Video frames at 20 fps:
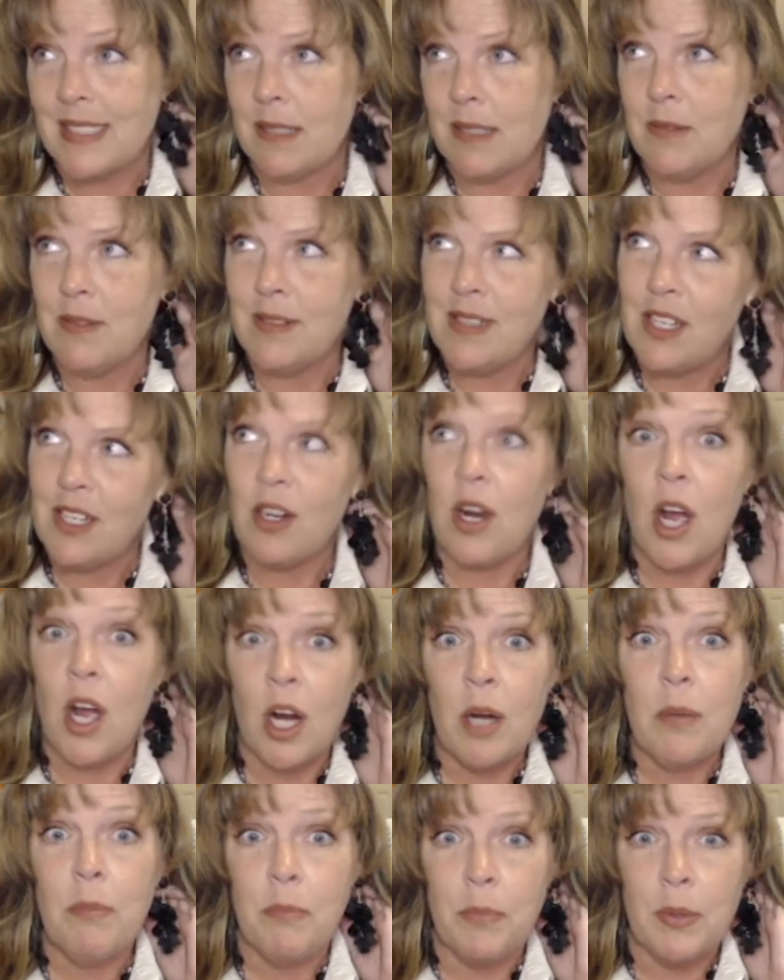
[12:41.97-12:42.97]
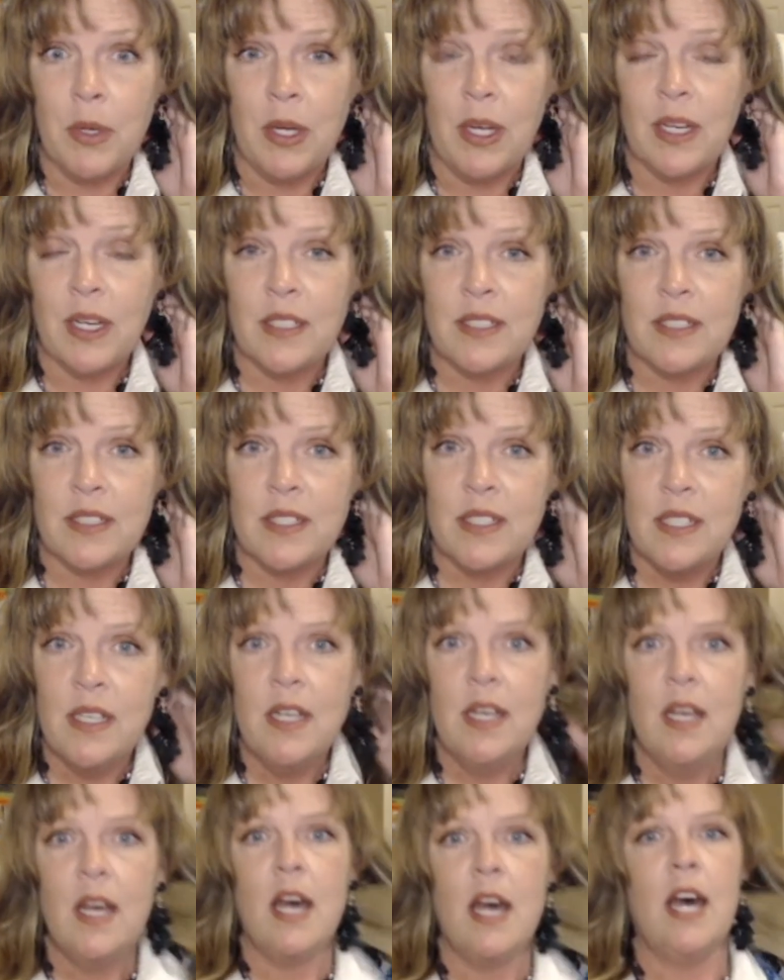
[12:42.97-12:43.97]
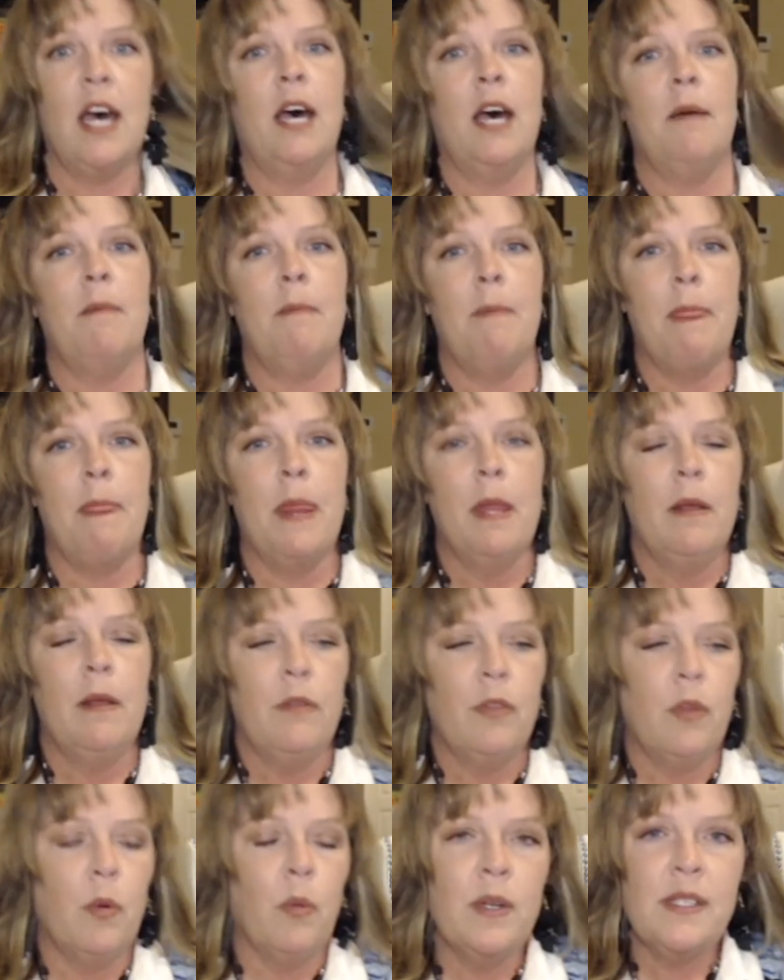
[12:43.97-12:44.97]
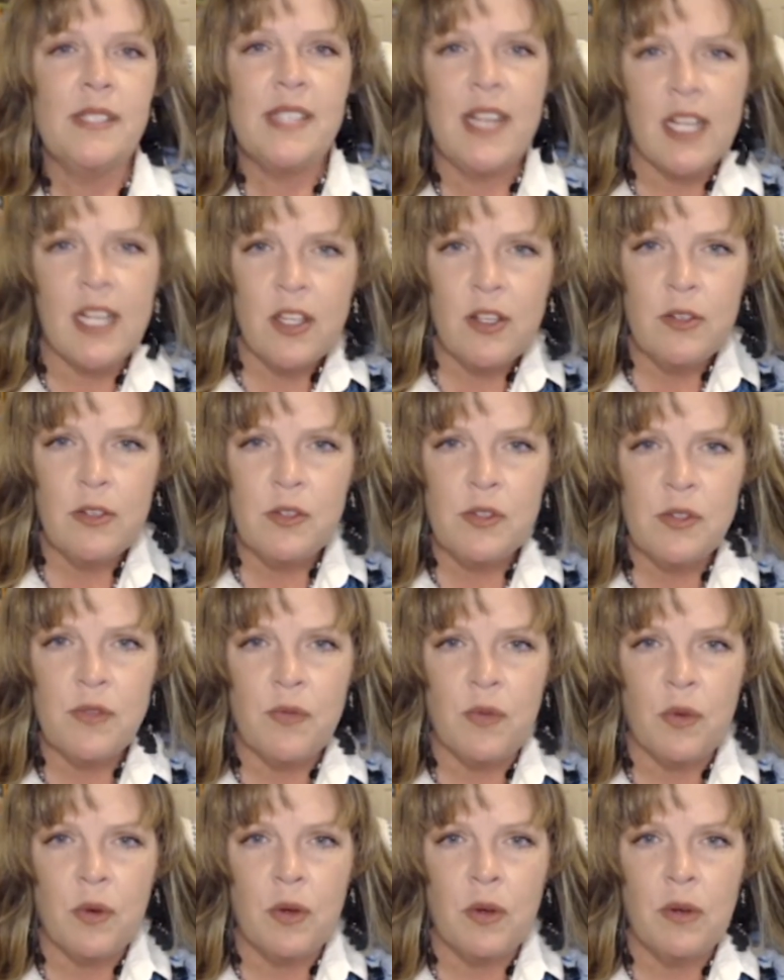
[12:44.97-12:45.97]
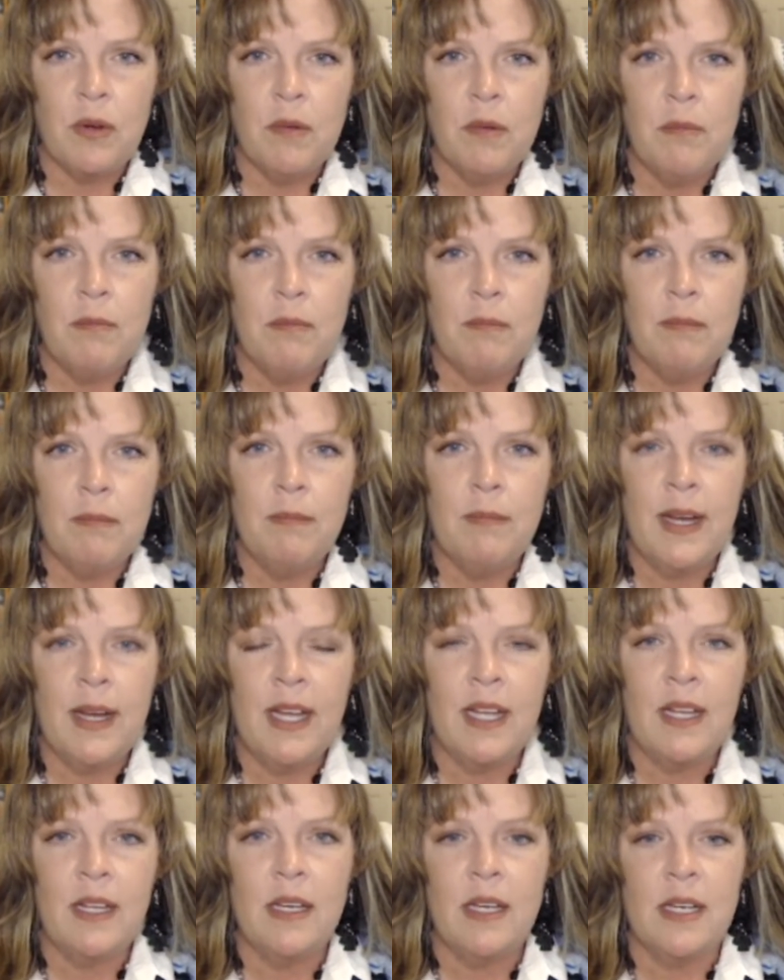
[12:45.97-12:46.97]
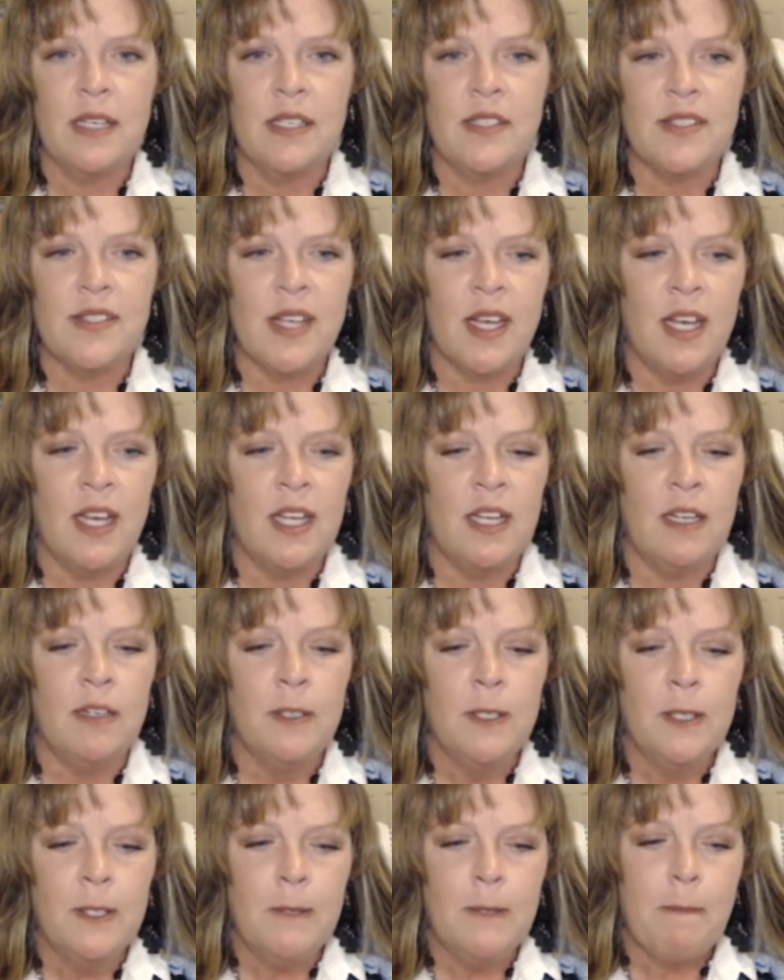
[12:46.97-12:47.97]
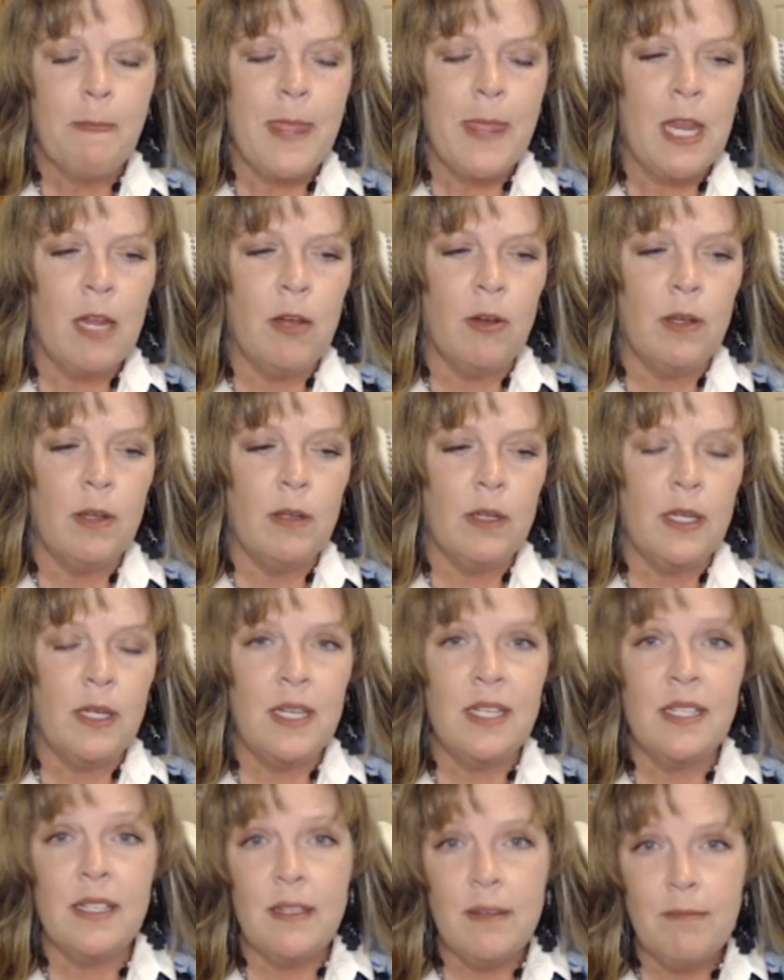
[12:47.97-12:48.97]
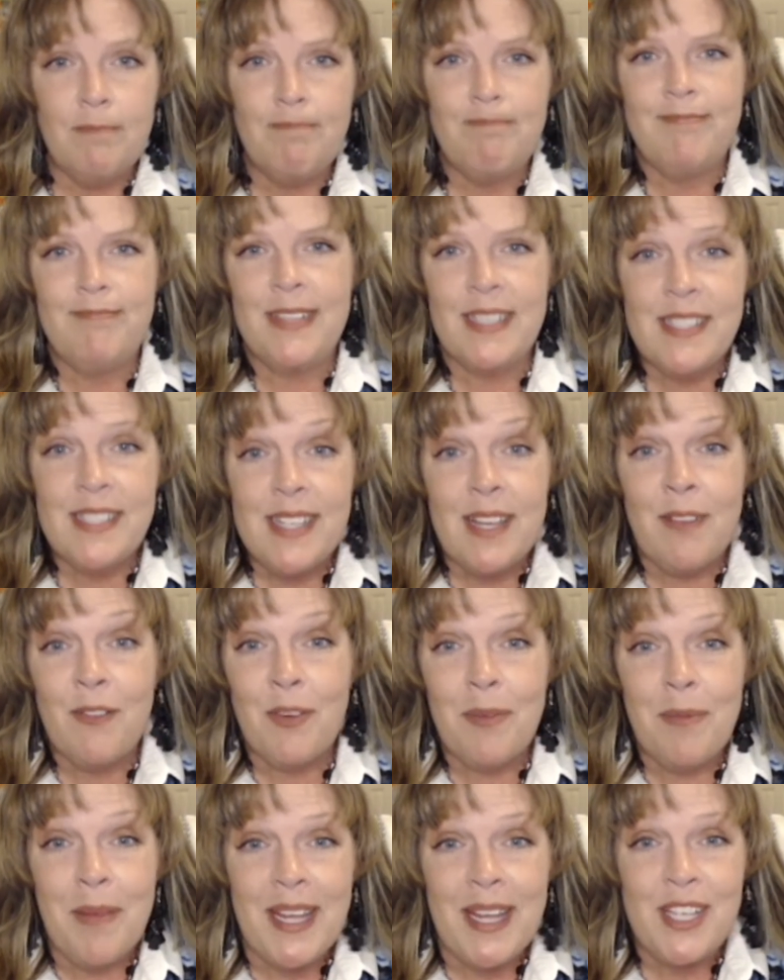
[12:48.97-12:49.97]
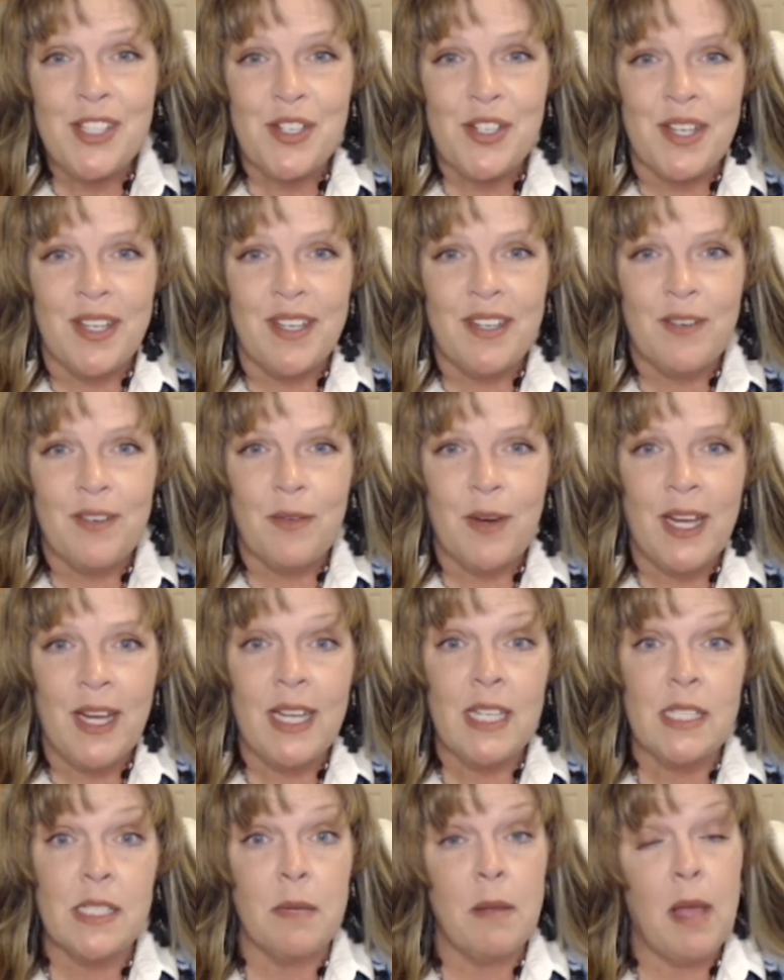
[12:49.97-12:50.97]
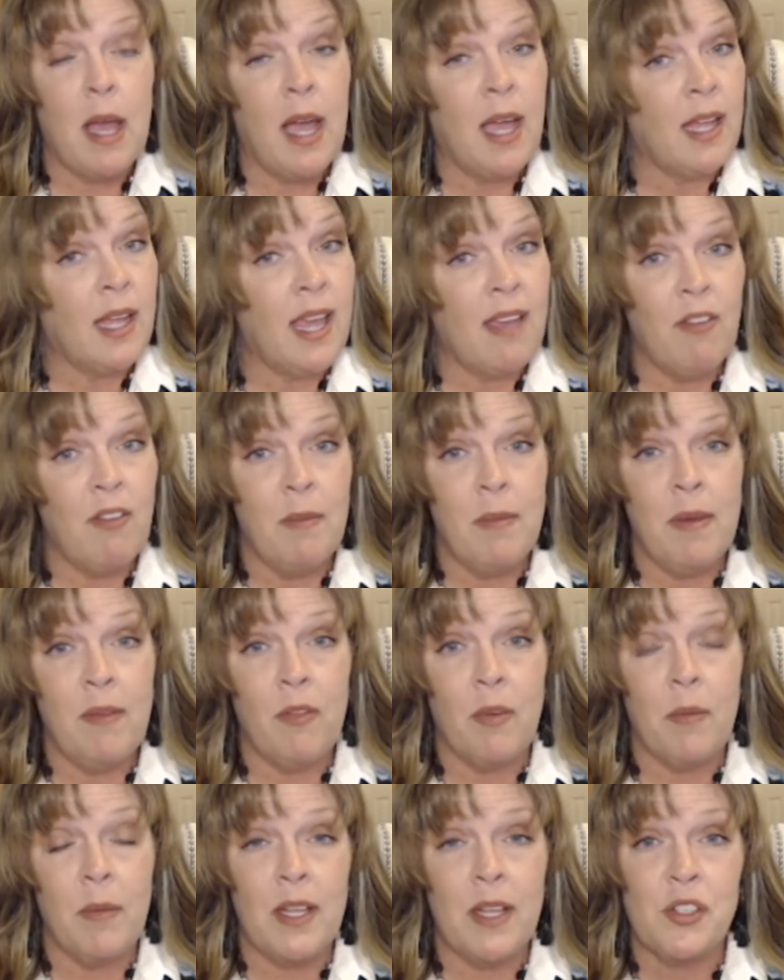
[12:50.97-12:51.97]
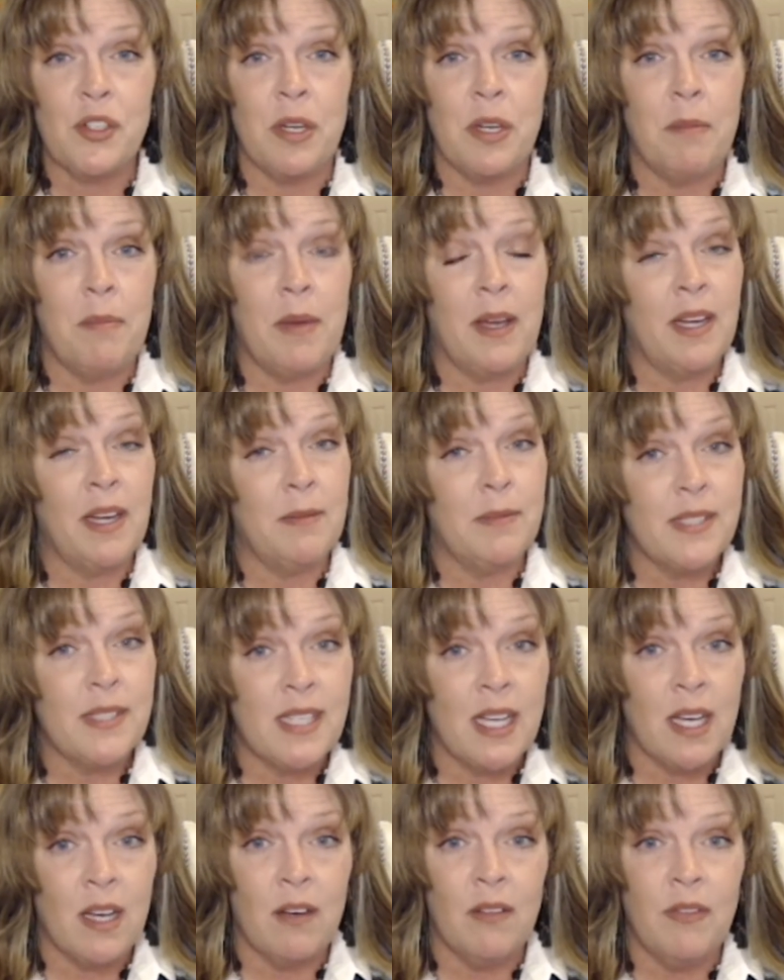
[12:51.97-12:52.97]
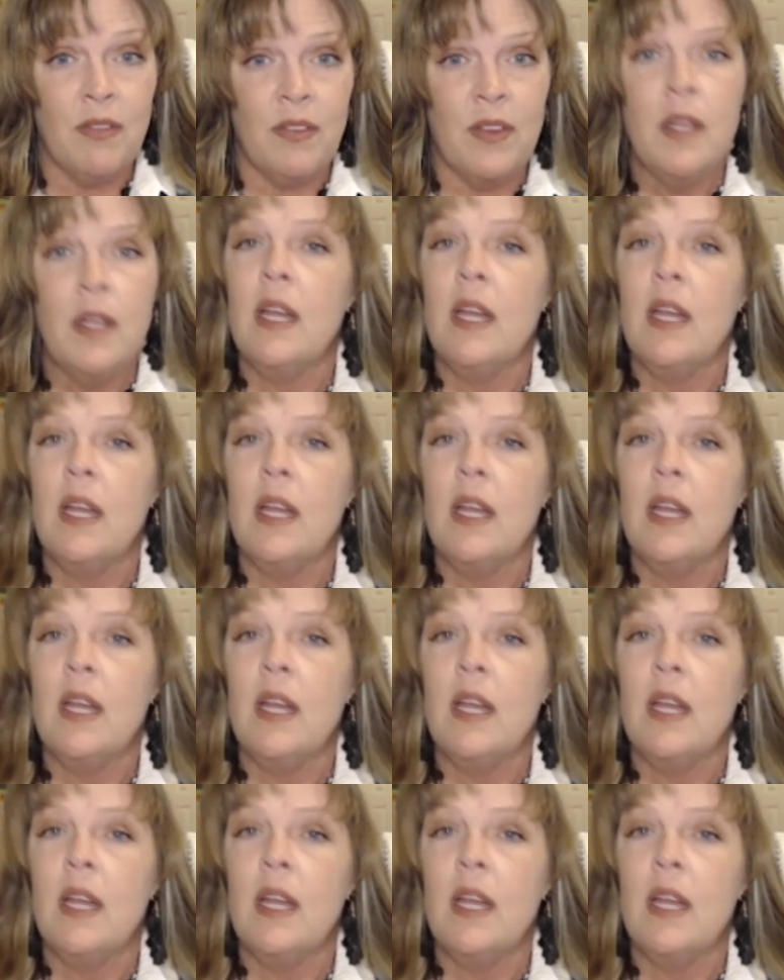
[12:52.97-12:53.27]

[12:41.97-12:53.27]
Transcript: are books. The ones that I use for my son, it's information, right? So I gave him information about himself.